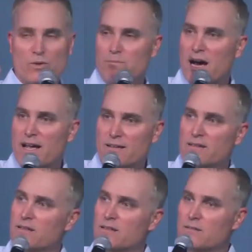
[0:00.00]
when
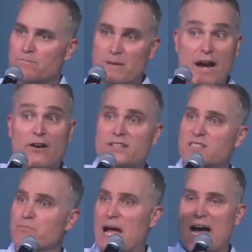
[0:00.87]
my
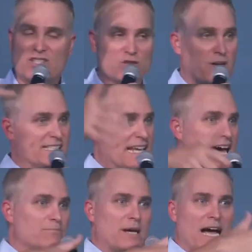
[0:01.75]
parents pass, or my
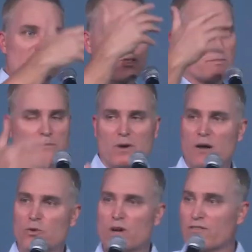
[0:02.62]
dad pass, or my
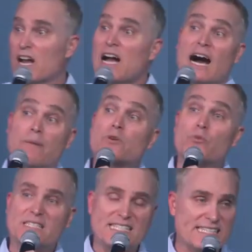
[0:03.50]
mom, or whatever, I'm
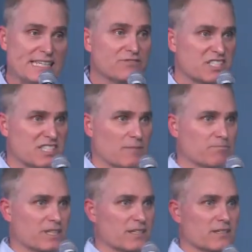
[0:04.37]
going to receive
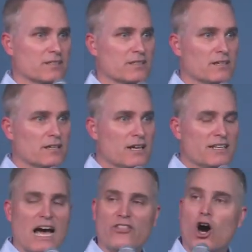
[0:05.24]
something.
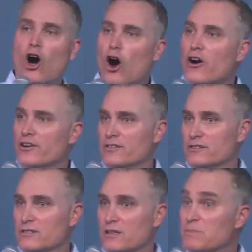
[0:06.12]
Now, the heart
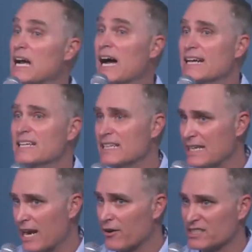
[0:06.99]
behind an
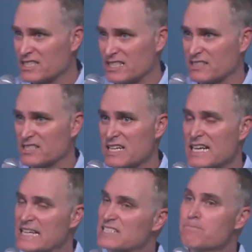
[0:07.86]
inheritance
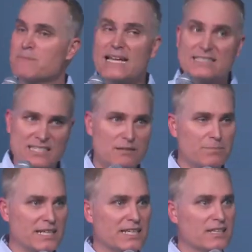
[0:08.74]
is meant to
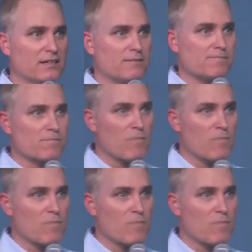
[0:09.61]
be,